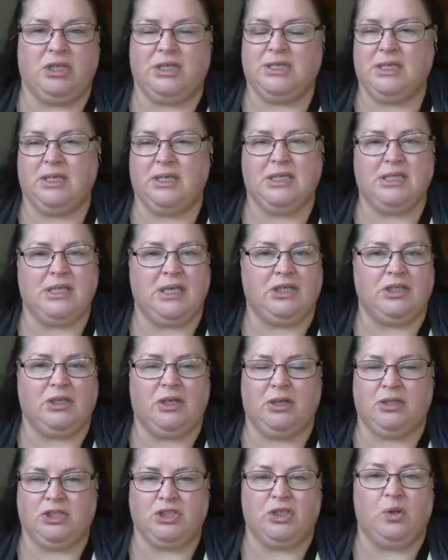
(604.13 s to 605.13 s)
It's like
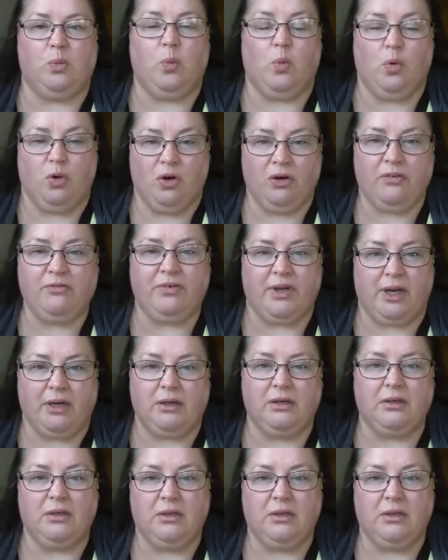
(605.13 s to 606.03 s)
psychological warfare.